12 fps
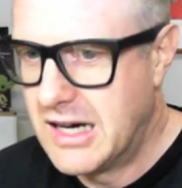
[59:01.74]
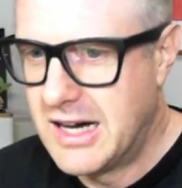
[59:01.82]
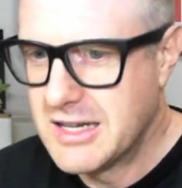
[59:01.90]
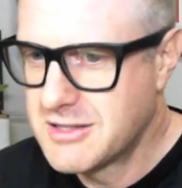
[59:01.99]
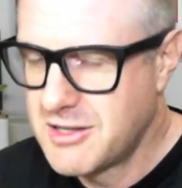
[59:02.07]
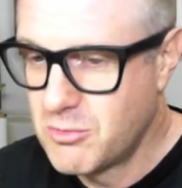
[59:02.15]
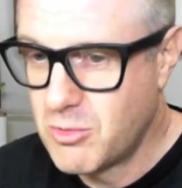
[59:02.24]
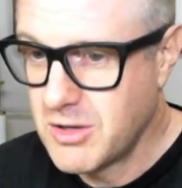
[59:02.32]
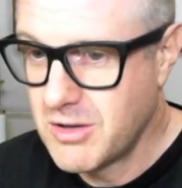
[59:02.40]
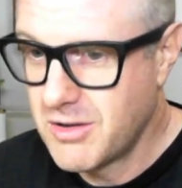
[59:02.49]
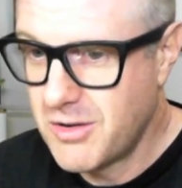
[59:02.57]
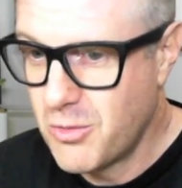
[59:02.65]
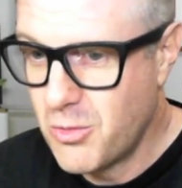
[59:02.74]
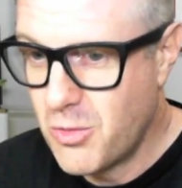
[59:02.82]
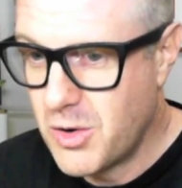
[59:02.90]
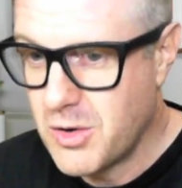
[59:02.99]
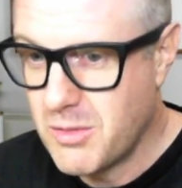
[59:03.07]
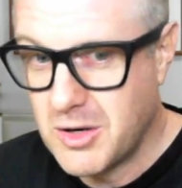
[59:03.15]
I said, what do you
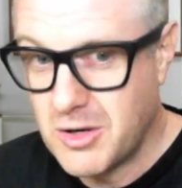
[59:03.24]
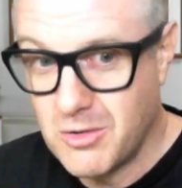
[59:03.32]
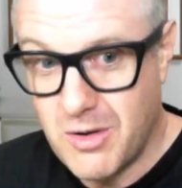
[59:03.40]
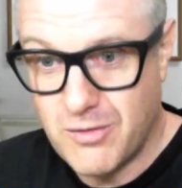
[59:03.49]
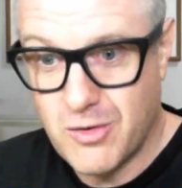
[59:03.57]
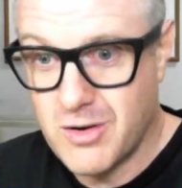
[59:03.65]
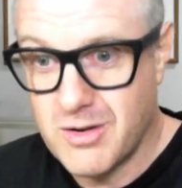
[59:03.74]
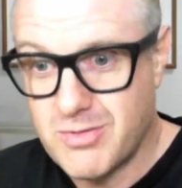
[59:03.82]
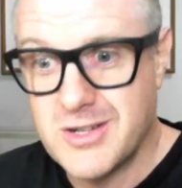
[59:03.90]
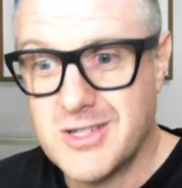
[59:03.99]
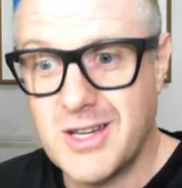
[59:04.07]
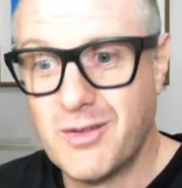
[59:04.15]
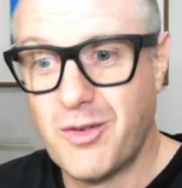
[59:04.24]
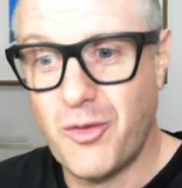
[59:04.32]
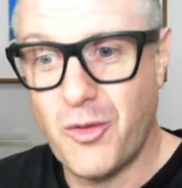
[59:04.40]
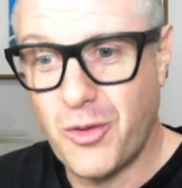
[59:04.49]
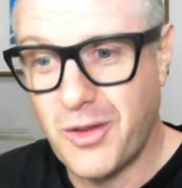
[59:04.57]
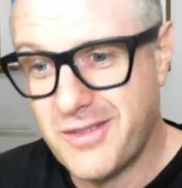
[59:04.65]
want me to do? I'm very appreciative of
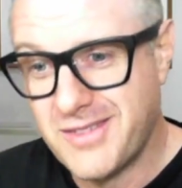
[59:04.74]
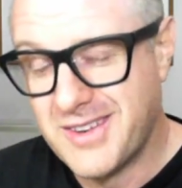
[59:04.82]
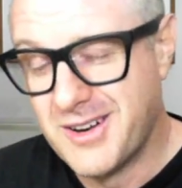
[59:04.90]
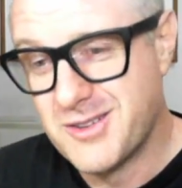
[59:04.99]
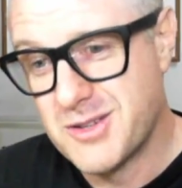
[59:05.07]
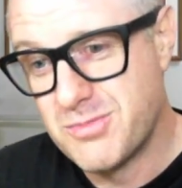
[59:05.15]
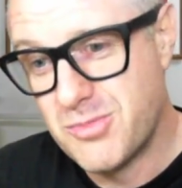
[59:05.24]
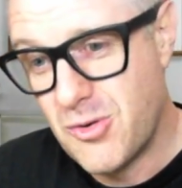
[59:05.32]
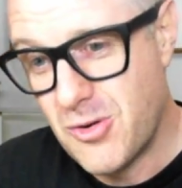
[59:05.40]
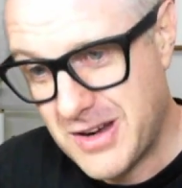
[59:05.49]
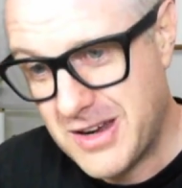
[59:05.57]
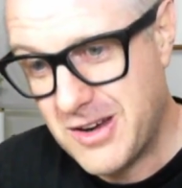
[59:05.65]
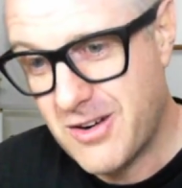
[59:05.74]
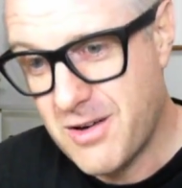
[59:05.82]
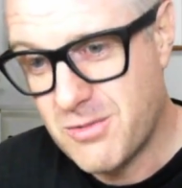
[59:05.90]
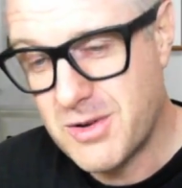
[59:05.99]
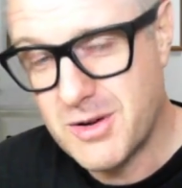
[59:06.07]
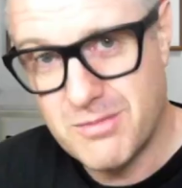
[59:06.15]
all the support here. I
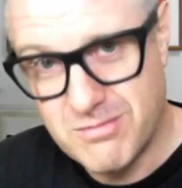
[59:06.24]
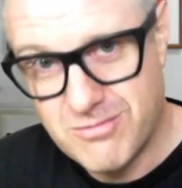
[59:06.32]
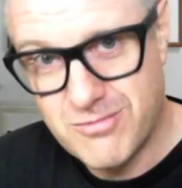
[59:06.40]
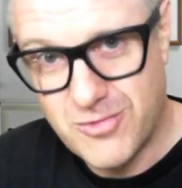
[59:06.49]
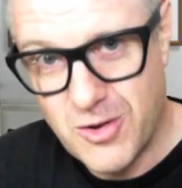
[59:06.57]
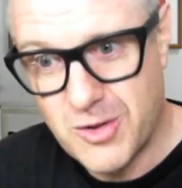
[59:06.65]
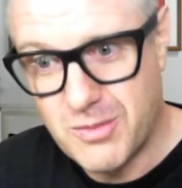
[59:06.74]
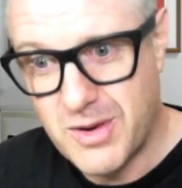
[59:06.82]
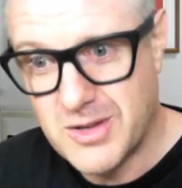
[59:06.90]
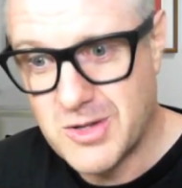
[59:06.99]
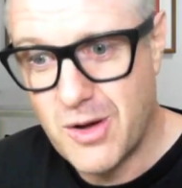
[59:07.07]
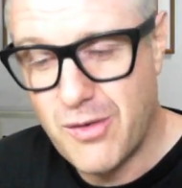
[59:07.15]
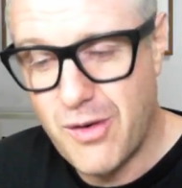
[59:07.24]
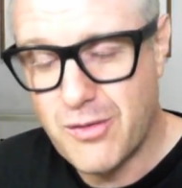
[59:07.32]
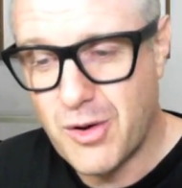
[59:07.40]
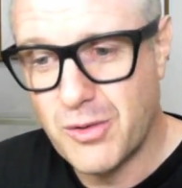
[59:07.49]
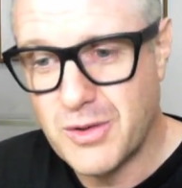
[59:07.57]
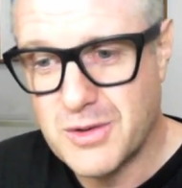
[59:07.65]
want to further myself. I've
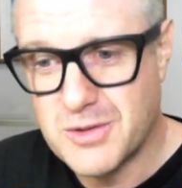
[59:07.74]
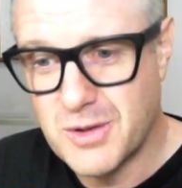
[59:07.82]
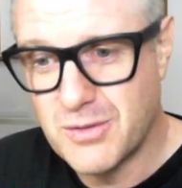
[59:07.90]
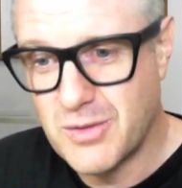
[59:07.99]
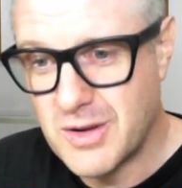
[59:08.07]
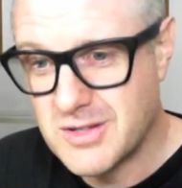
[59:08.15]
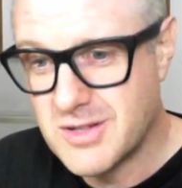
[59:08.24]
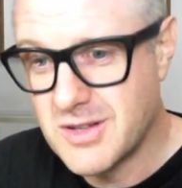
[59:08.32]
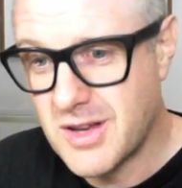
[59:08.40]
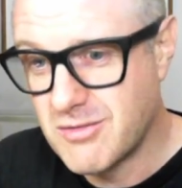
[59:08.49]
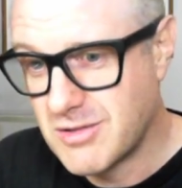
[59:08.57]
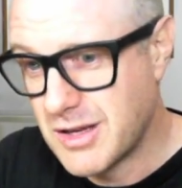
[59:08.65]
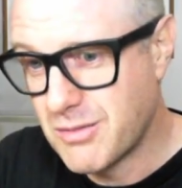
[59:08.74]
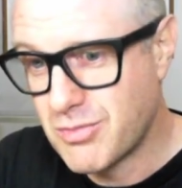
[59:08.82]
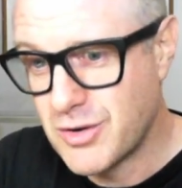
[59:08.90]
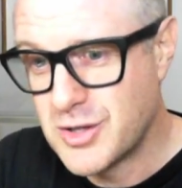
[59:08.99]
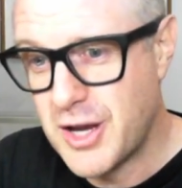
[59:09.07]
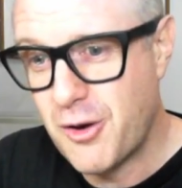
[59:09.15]
got all these sort of reasons. I really
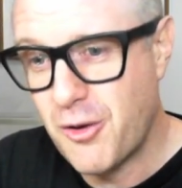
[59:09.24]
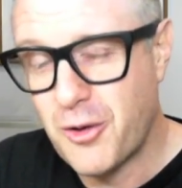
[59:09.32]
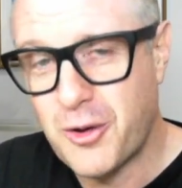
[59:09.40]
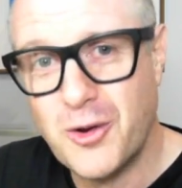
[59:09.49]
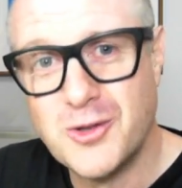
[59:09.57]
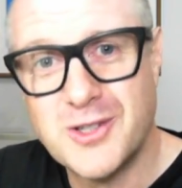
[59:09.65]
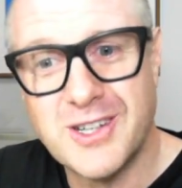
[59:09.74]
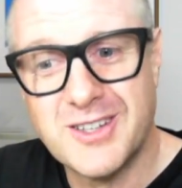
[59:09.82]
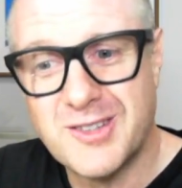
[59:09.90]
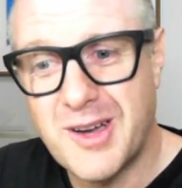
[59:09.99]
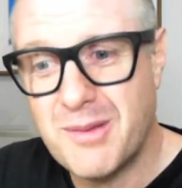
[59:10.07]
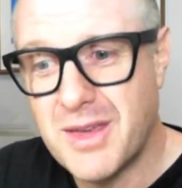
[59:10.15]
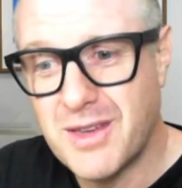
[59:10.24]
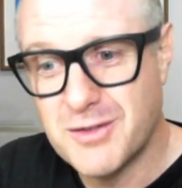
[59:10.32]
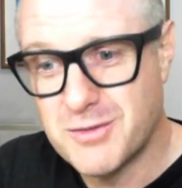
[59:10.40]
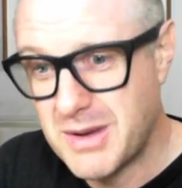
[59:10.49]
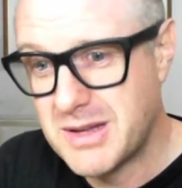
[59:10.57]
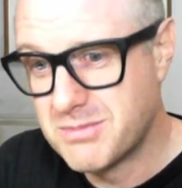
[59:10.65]
appreciate all the coaching and time that you've
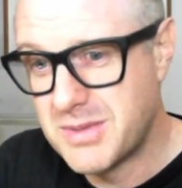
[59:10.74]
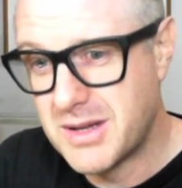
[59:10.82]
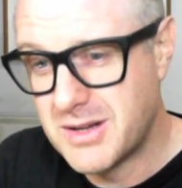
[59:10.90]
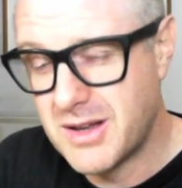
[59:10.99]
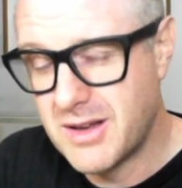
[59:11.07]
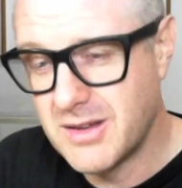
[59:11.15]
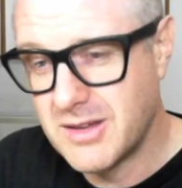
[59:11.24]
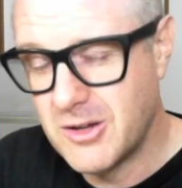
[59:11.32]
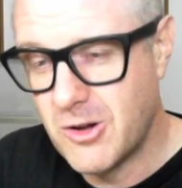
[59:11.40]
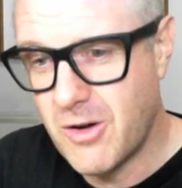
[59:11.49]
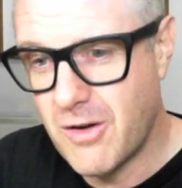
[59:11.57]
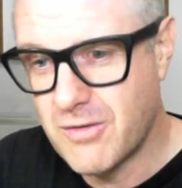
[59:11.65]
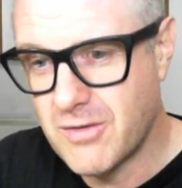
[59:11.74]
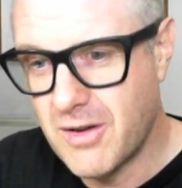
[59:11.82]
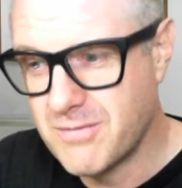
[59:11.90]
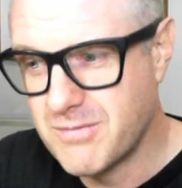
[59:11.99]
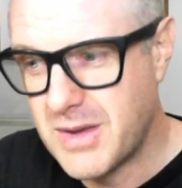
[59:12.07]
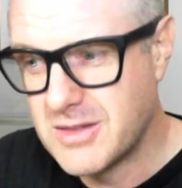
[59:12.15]
spent. But
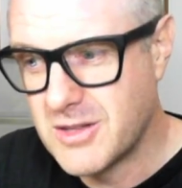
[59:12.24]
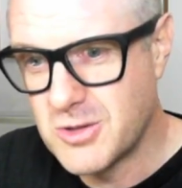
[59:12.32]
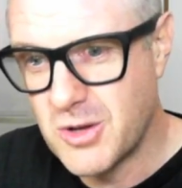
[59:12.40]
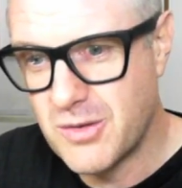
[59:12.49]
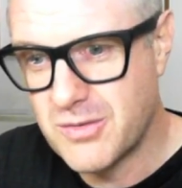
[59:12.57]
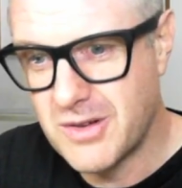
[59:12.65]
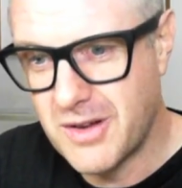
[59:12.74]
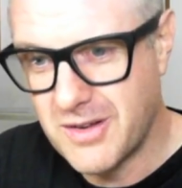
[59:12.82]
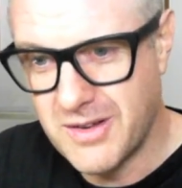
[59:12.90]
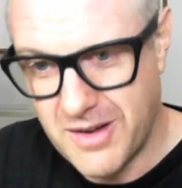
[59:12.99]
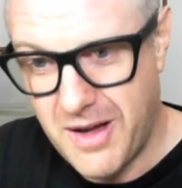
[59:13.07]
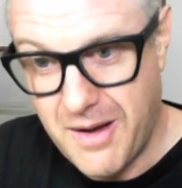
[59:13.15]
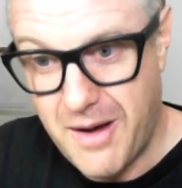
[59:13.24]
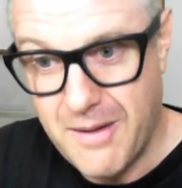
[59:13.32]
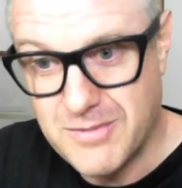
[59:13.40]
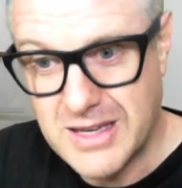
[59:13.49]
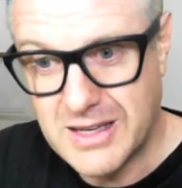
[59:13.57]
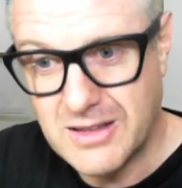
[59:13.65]
I've made this off.
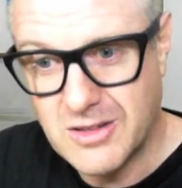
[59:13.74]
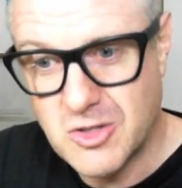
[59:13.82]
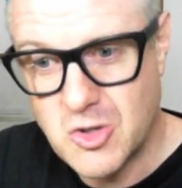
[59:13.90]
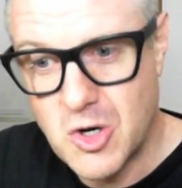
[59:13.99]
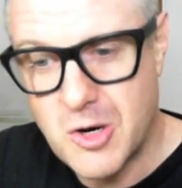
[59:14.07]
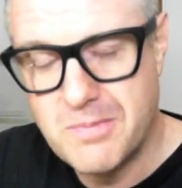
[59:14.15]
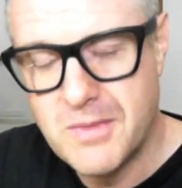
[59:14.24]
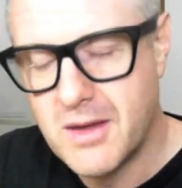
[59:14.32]
I'm taking this job.